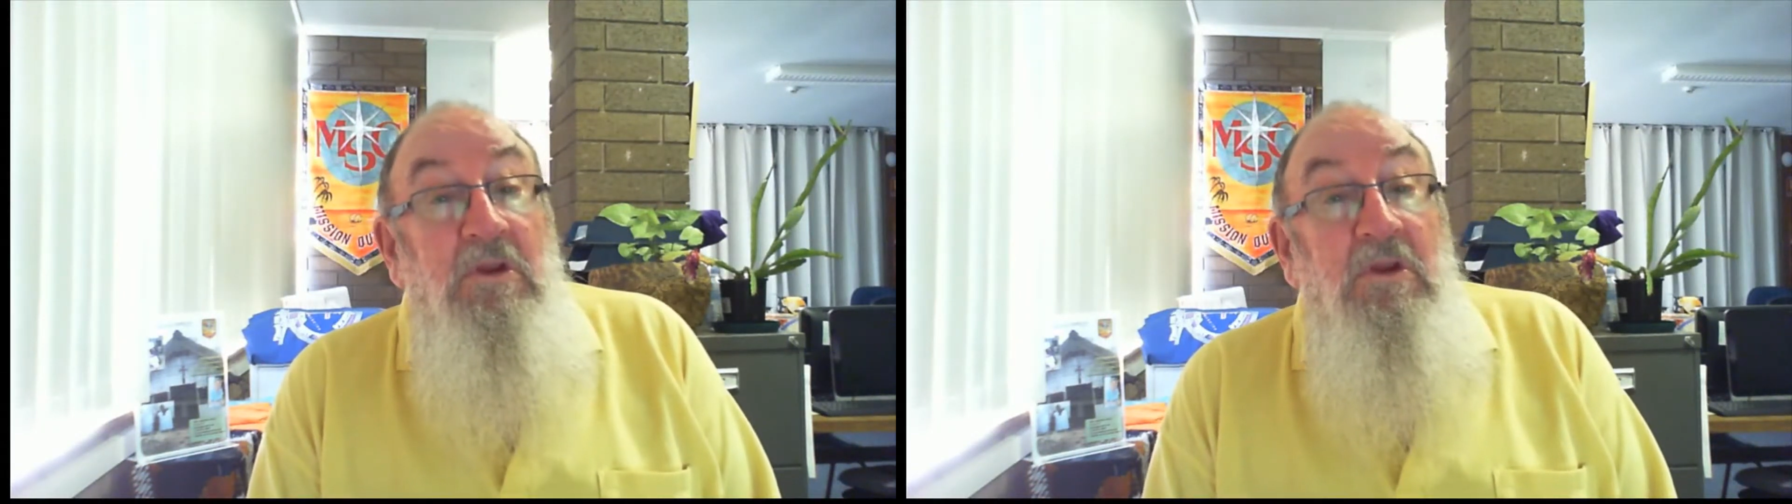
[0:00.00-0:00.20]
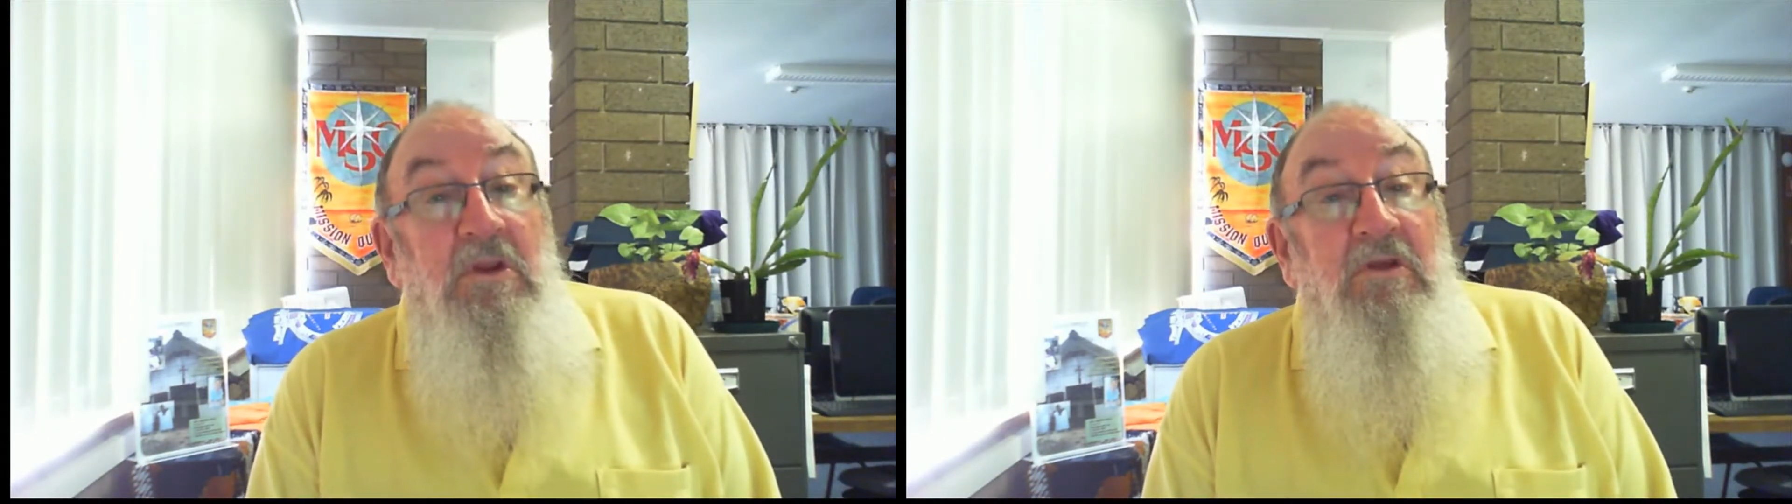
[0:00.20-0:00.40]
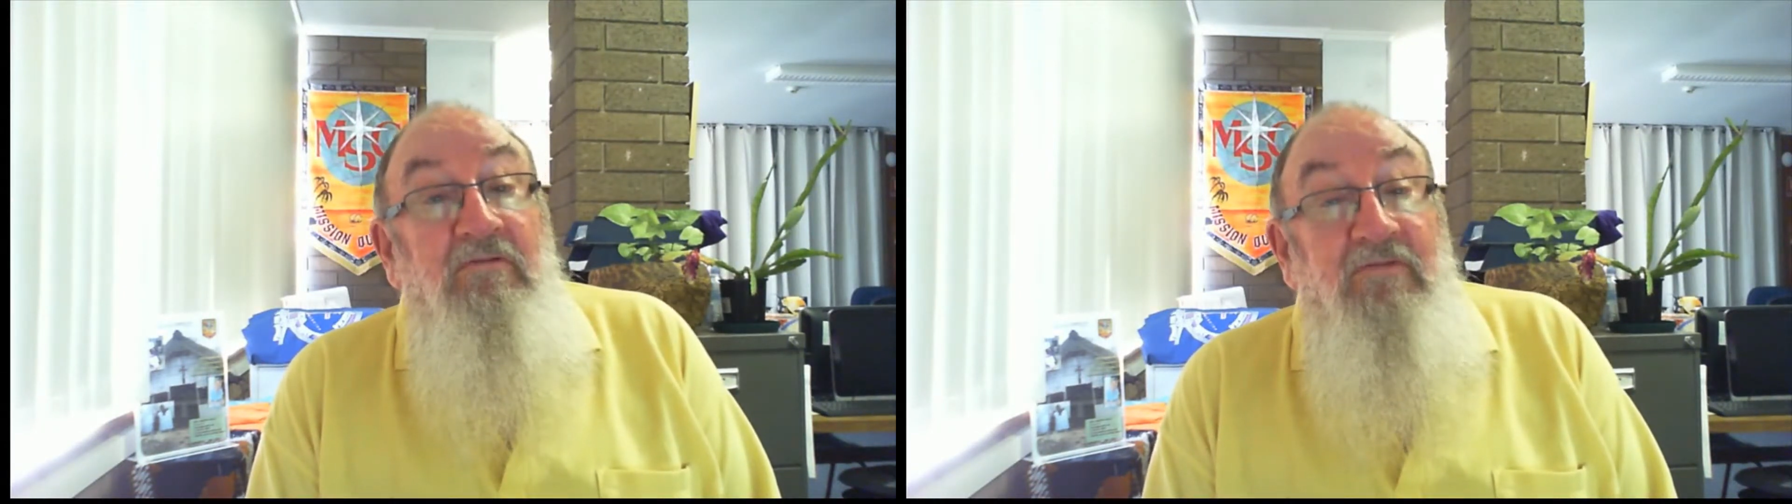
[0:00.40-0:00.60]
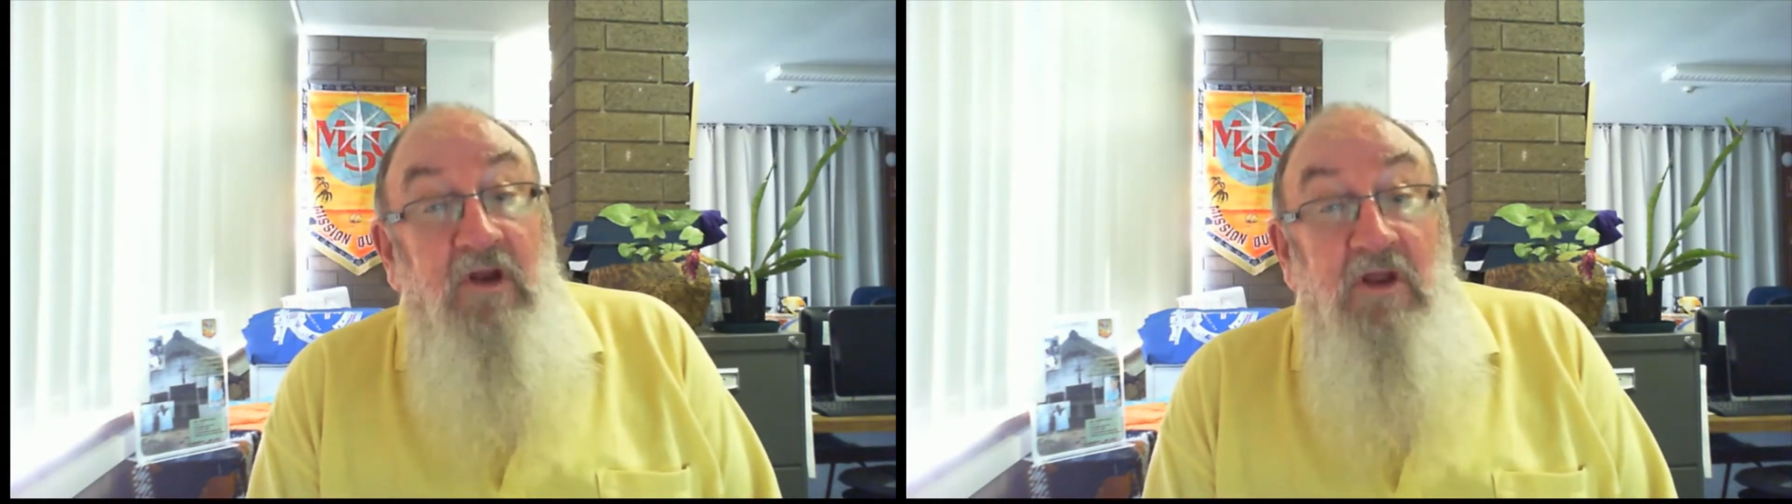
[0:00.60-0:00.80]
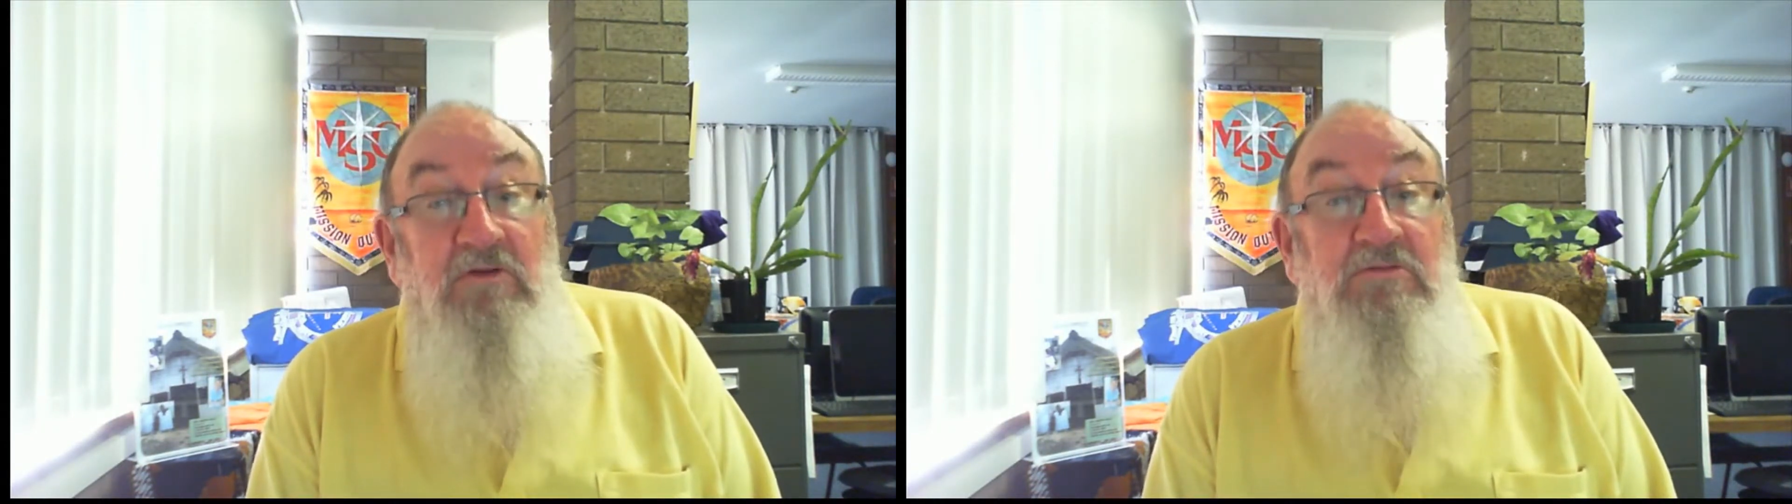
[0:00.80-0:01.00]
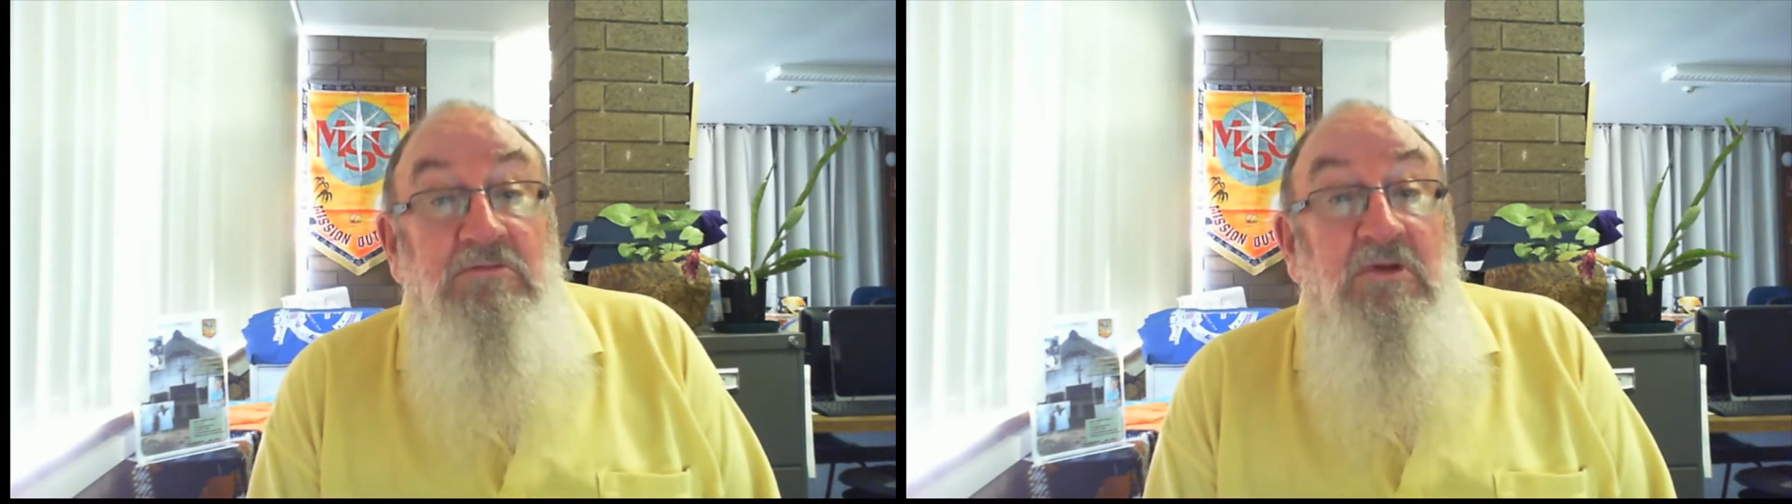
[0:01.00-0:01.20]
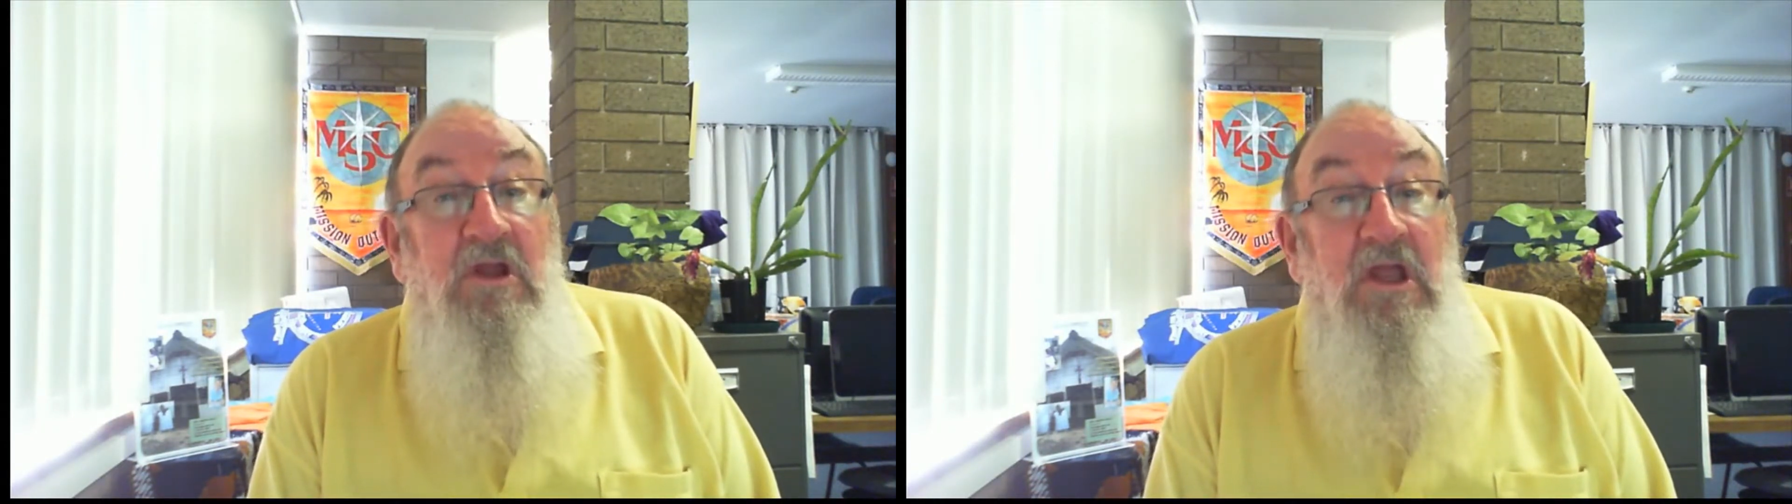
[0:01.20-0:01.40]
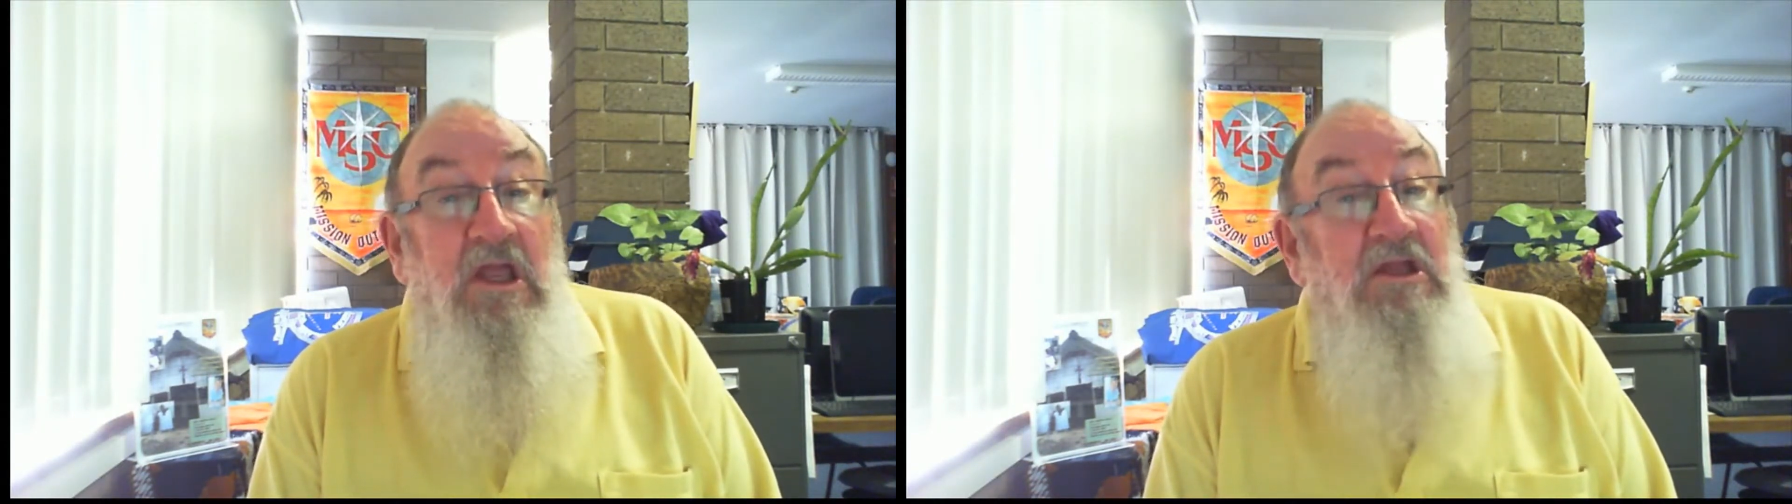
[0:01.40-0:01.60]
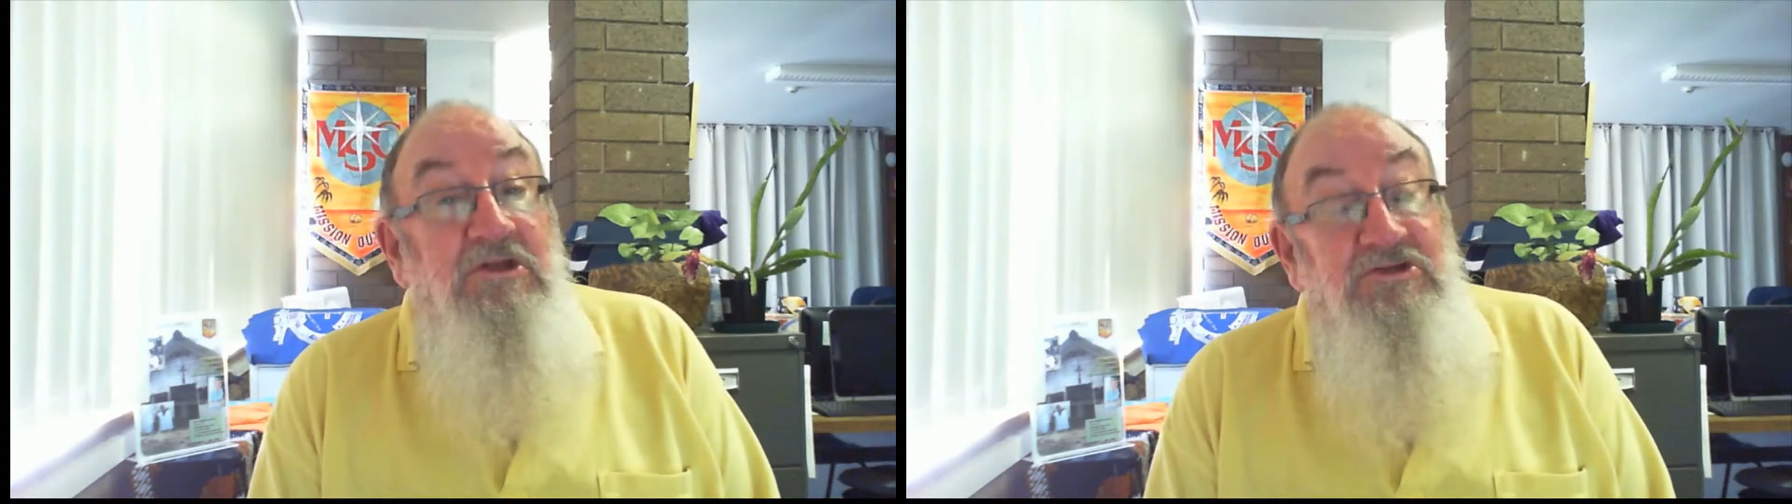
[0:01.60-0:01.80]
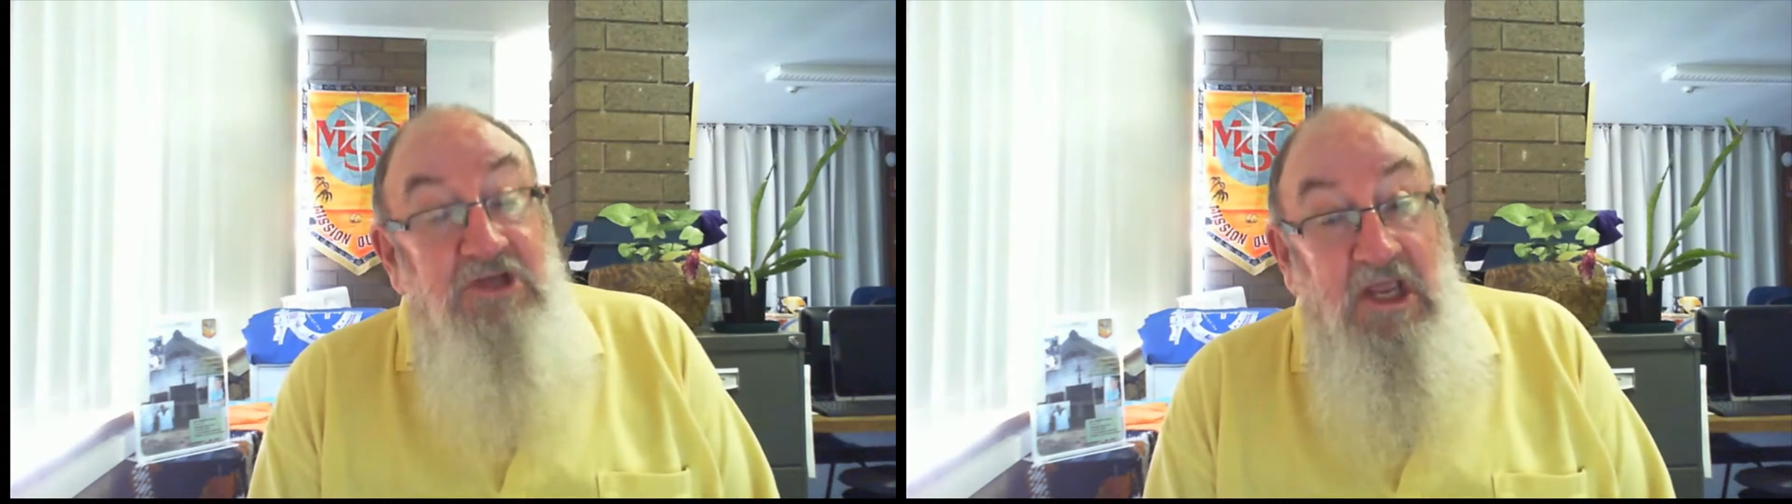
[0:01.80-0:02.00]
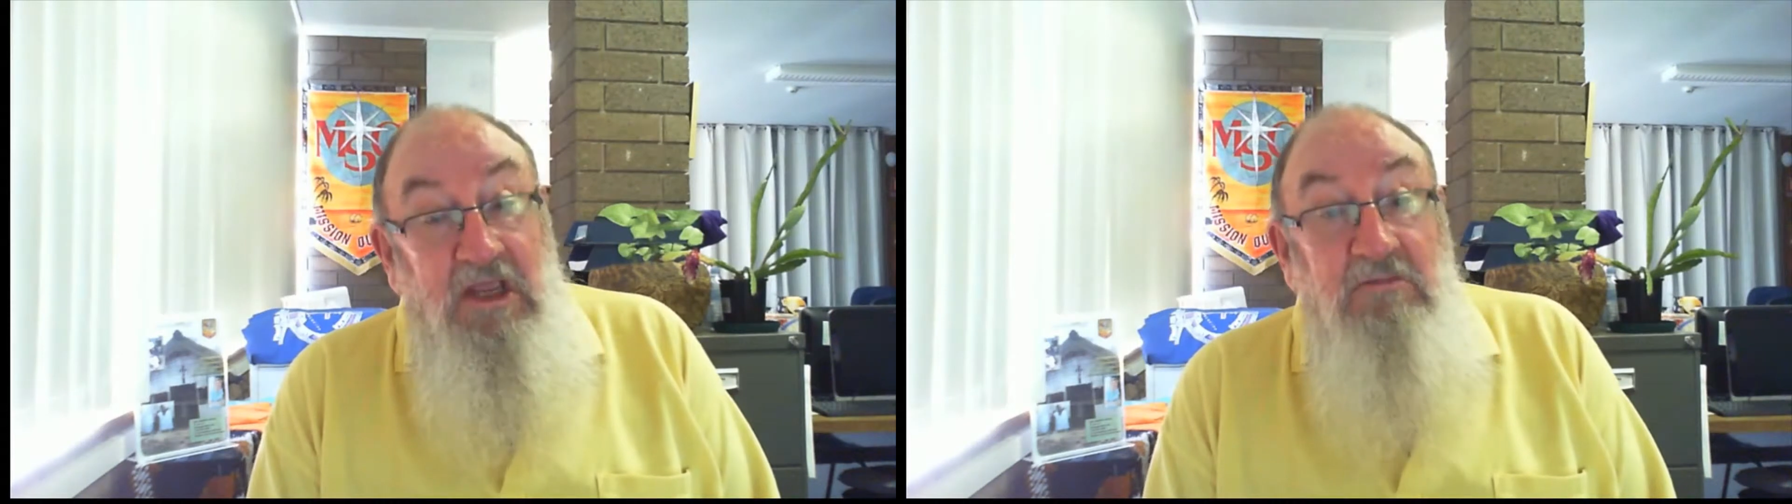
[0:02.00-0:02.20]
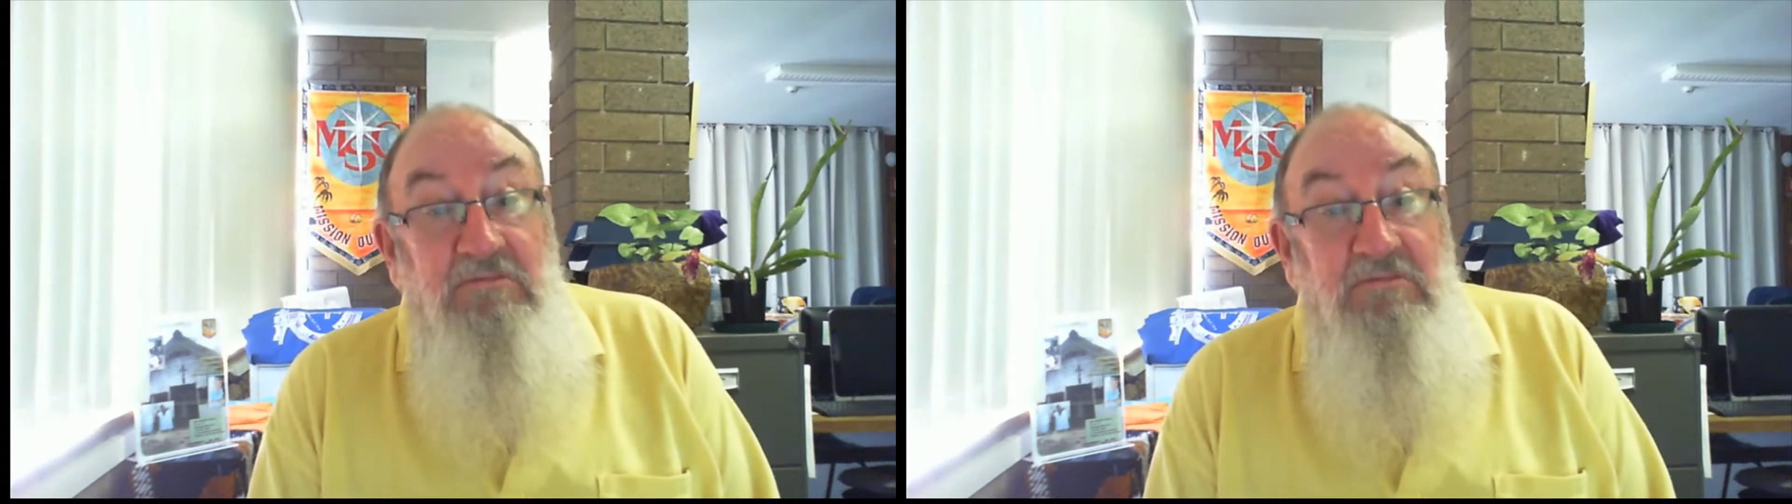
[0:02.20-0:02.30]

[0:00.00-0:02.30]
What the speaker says: follow and share,